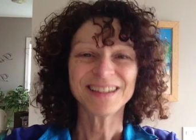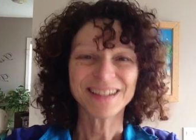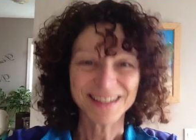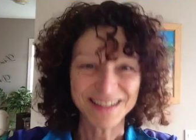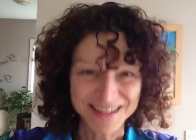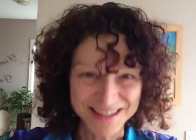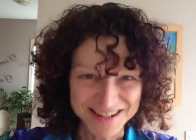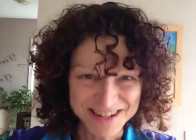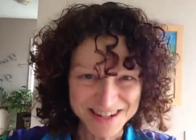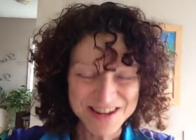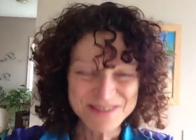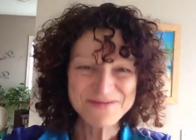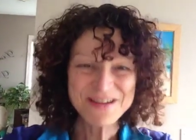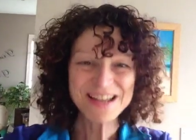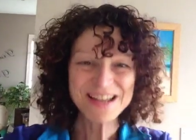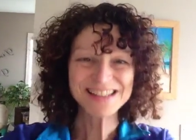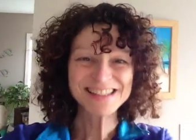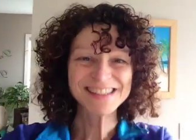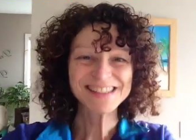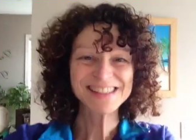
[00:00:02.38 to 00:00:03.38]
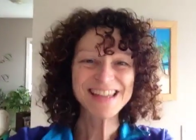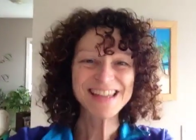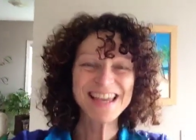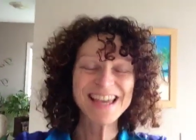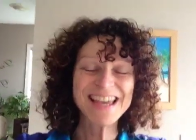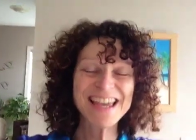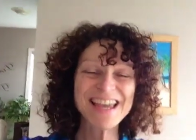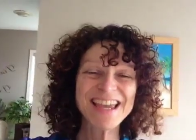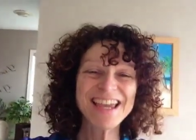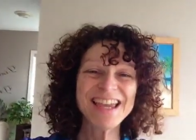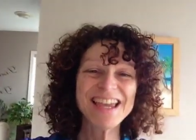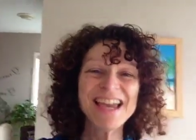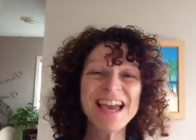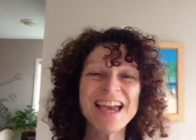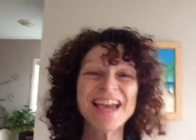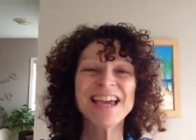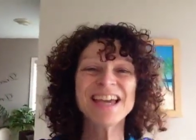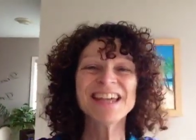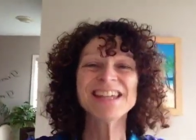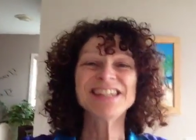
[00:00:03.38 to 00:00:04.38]
Namaste.
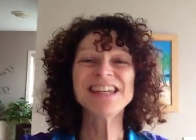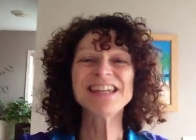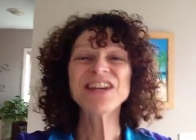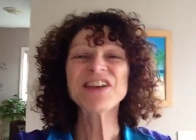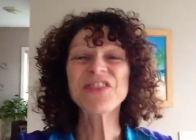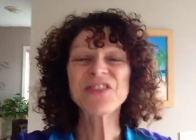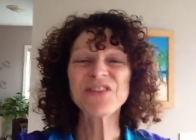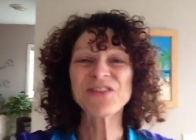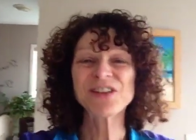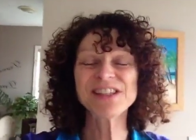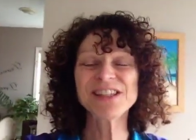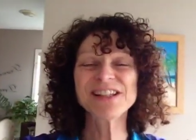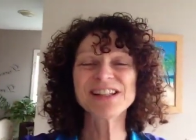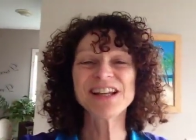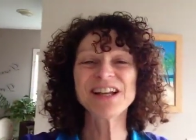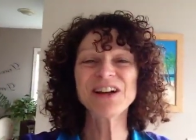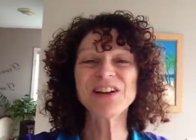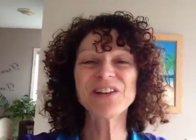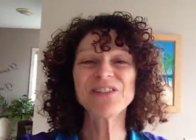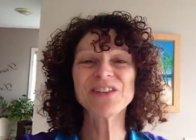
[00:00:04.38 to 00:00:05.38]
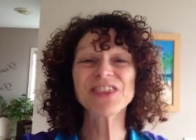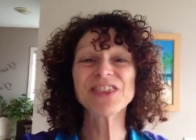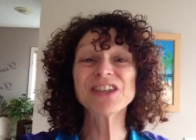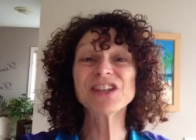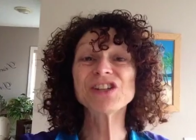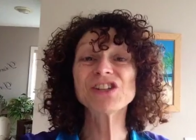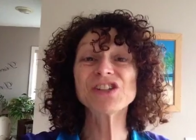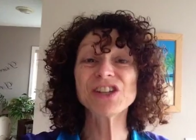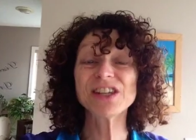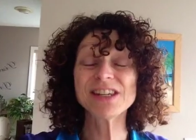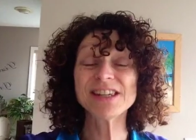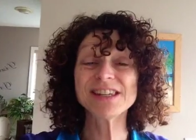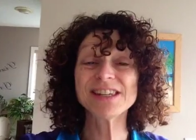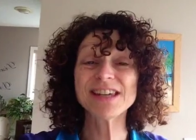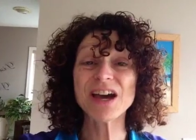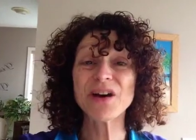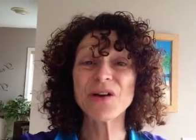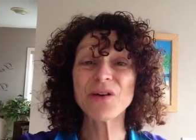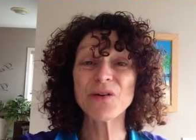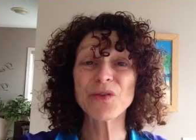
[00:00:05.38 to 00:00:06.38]
Tina Thrussell here with the Shin Dao,
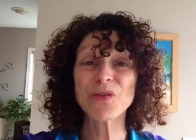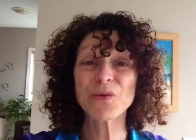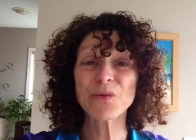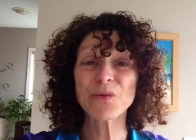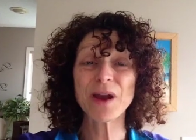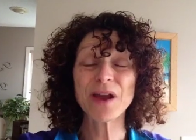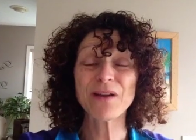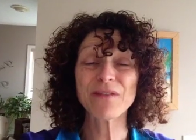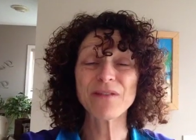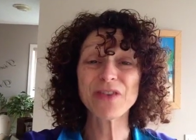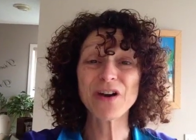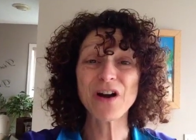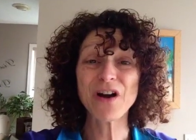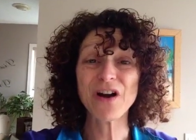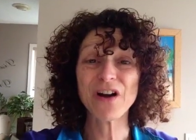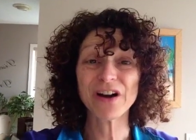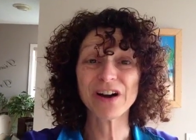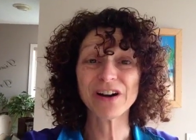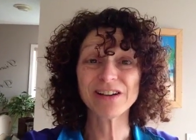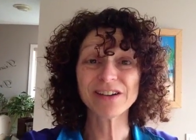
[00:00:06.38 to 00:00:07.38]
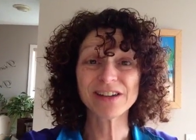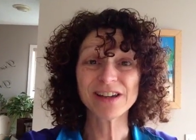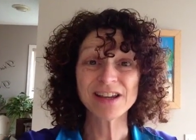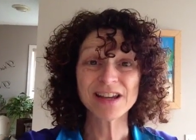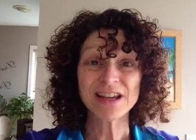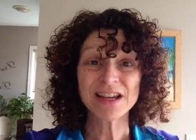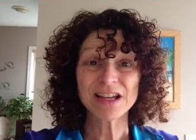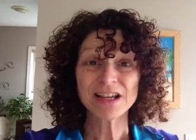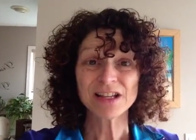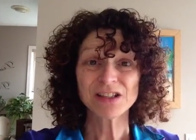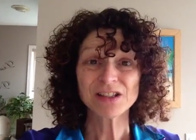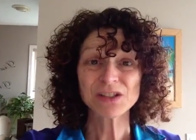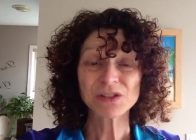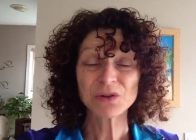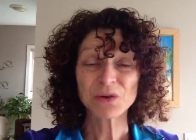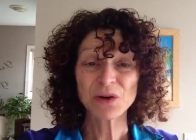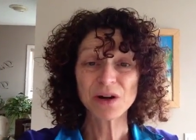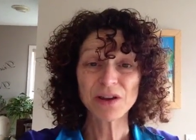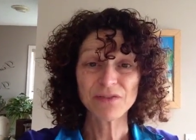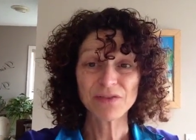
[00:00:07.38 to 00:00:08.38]
the way of the heart. Sorry
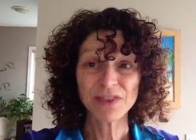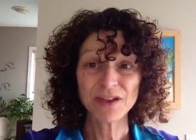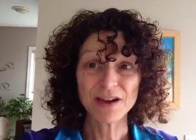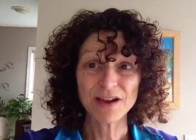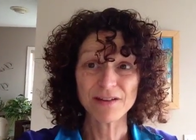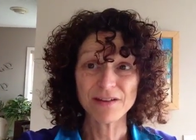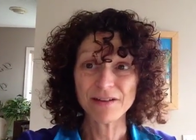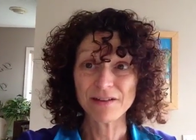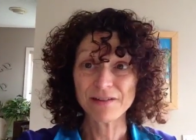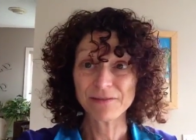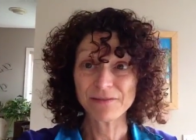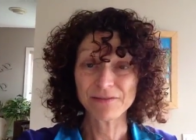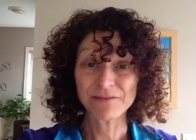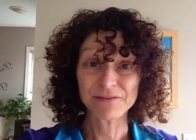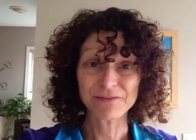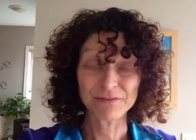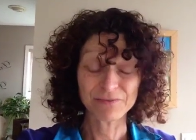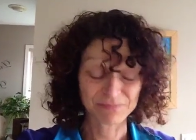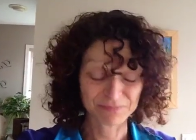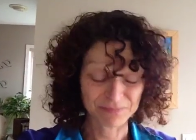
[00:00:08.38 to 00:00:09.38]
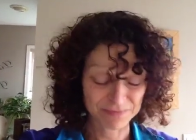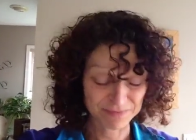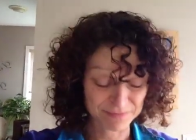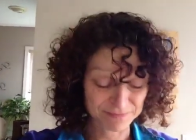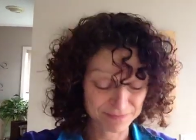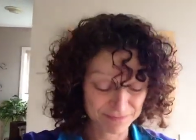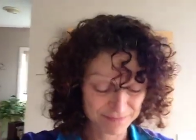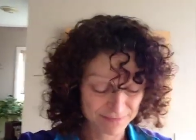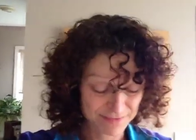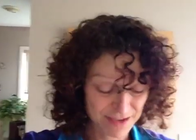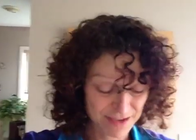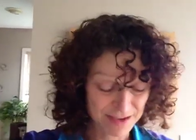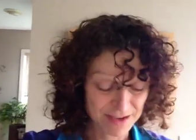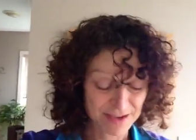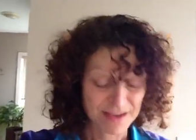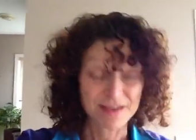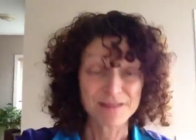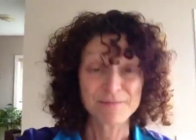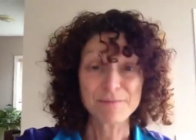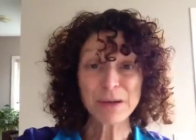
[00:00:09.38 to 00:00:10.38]
if the mm,
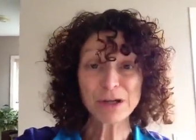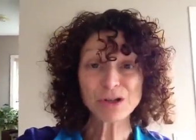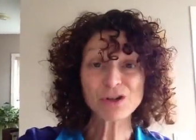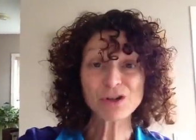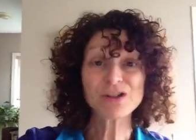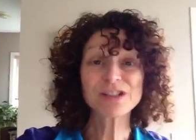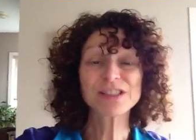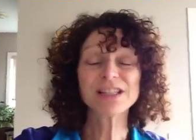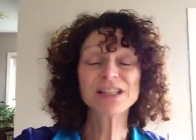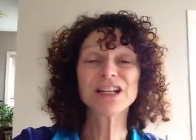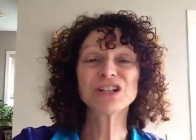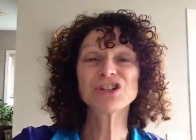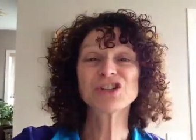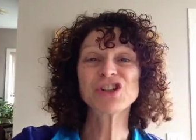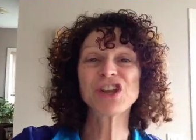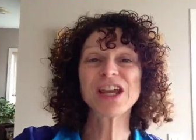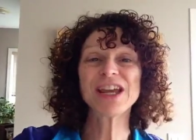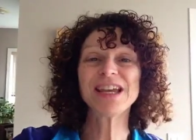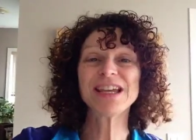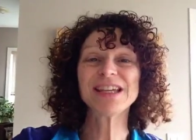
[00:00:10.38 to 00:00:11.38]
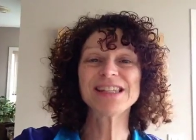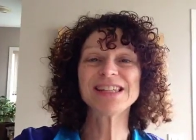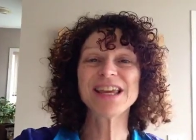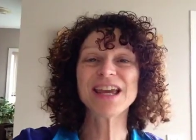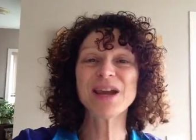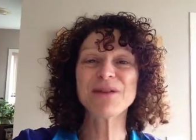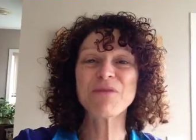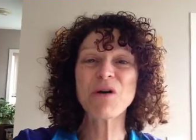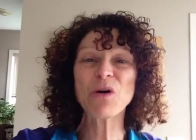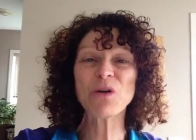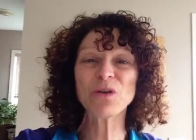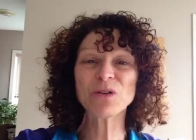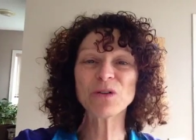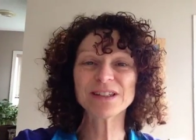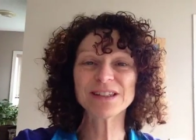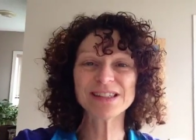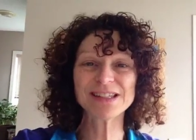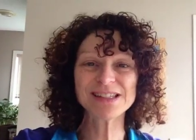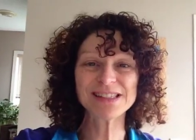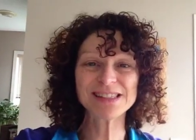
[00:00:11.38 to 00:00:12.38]
picture is a little shaky today. I'm holding
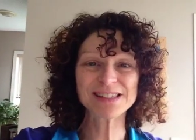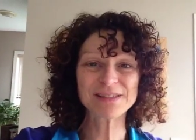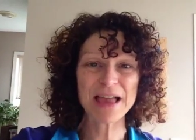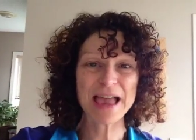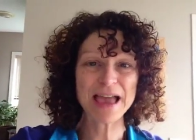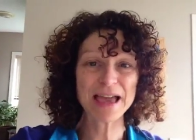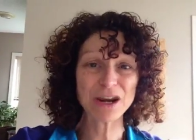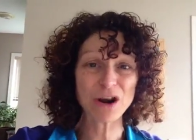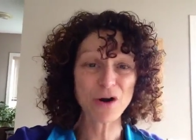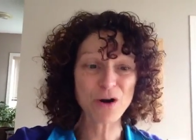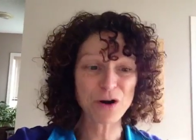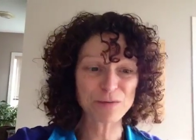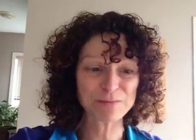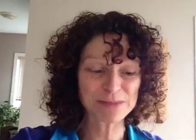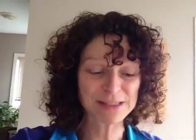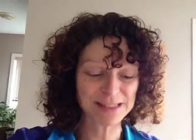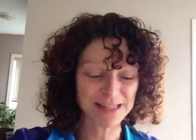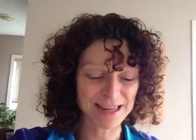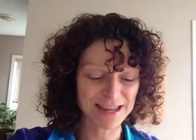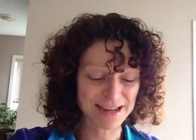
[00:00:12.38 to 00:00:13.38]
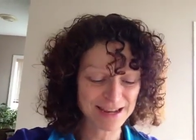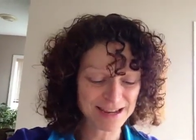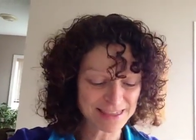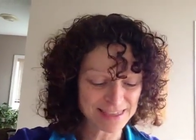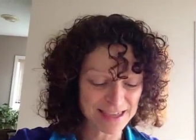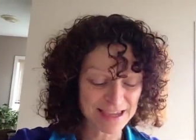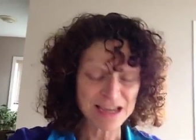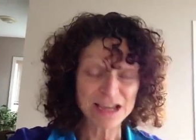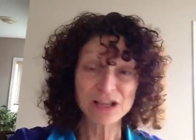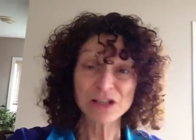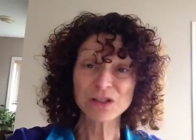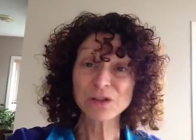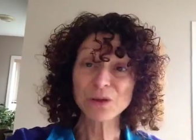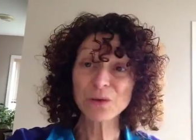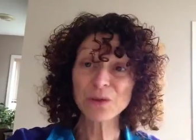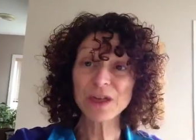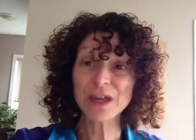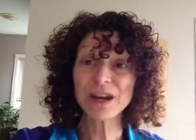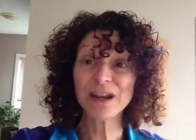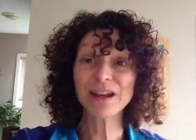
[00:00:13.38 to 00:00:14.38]
this at arm's length so that I
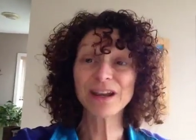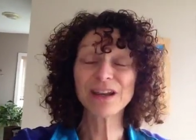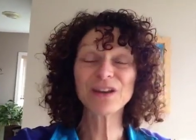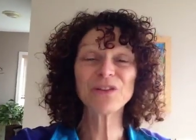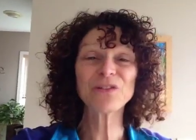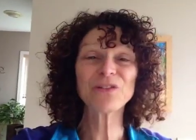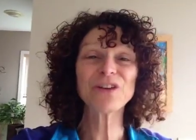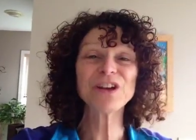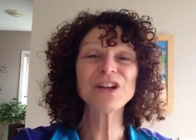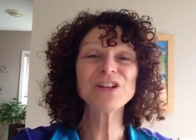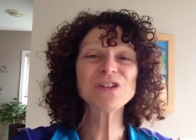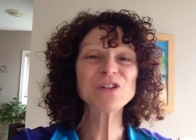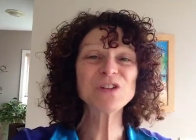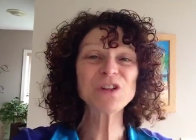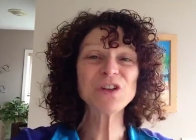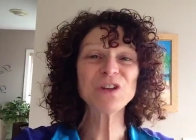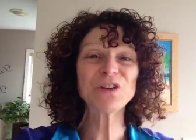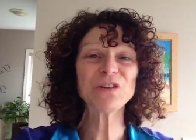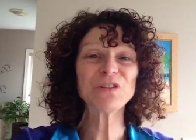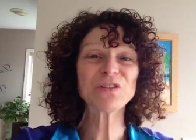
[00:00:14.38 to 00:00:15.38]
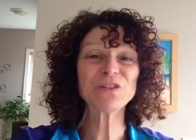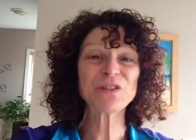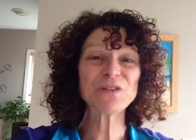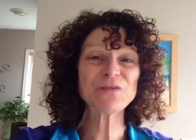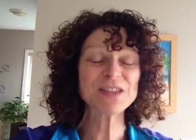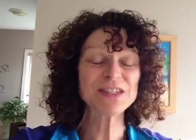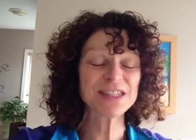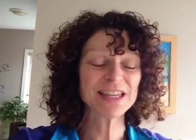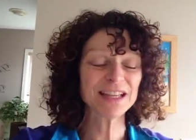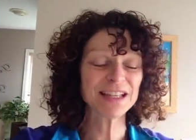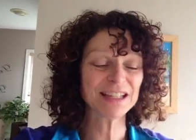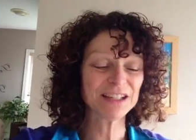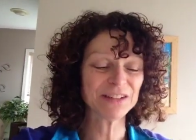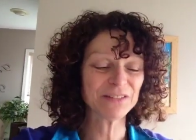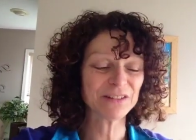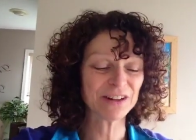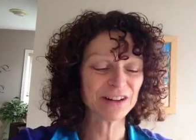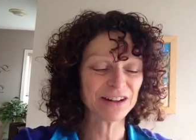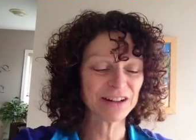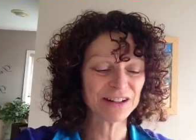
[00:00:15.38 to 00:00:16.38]
can read to you from the daily
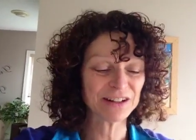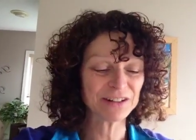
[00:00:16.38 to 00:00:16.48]
word.